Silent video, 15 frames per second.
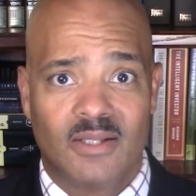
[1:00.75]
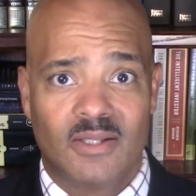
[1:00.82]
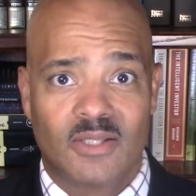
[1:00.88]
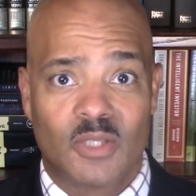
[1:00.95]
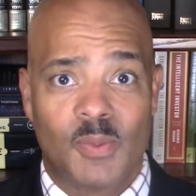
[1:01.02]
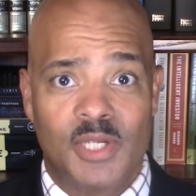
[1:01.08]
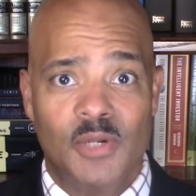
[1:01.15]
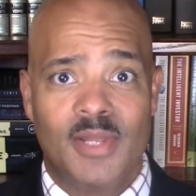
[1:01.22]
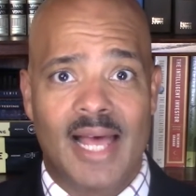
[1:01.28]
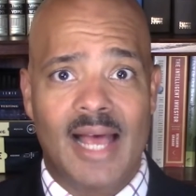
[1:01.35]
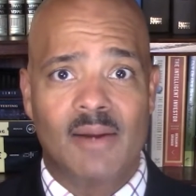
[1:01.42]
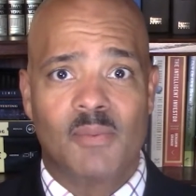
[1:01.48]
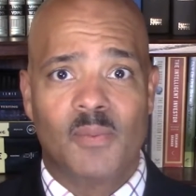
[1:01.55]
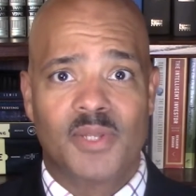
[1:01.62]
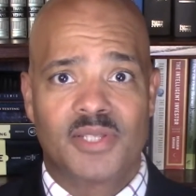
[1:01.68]
So we do
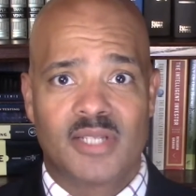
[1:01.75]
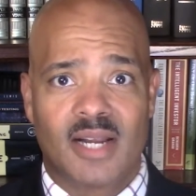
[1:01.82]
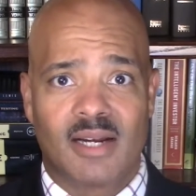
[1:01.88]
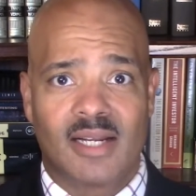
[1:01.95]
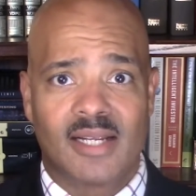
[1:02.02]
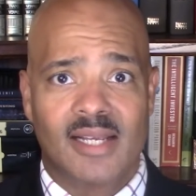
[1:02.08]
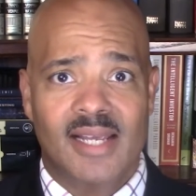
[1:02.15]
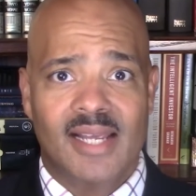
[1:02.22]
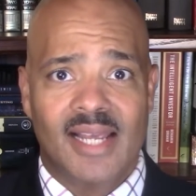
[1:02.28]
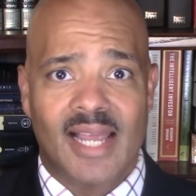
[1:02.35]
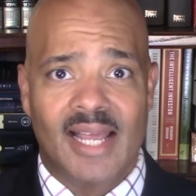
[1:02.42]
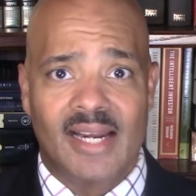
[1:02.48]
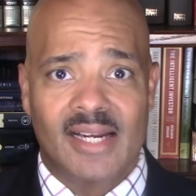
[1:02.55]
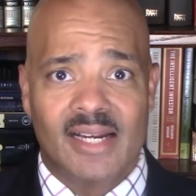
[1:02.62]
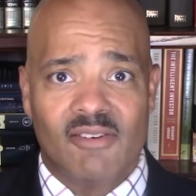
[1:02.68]
that with tunneling.
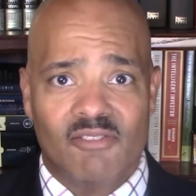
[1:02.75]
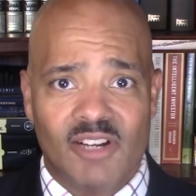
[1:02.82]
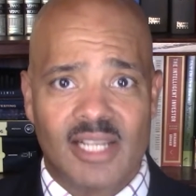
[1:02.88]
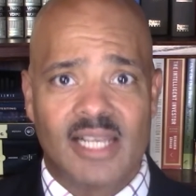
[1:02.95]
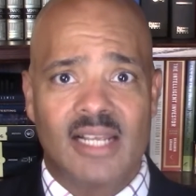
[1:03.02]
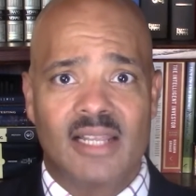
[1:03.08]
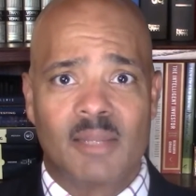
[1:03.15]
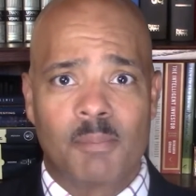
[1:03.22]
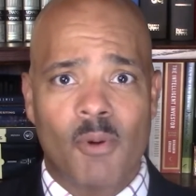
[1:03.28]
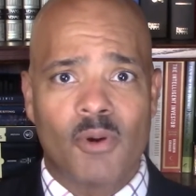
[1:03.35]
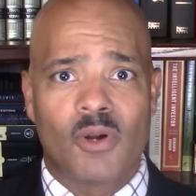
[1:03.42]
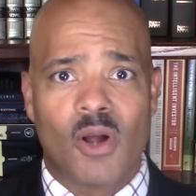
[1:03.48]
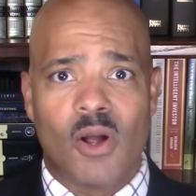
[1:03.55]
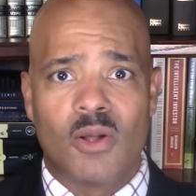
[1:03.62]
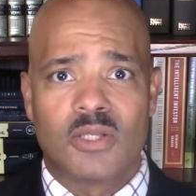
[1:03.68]
And really, the
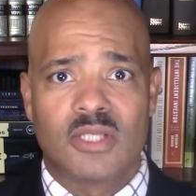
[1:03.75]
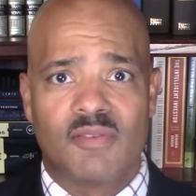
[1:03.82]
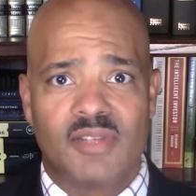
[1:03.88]
protocols of the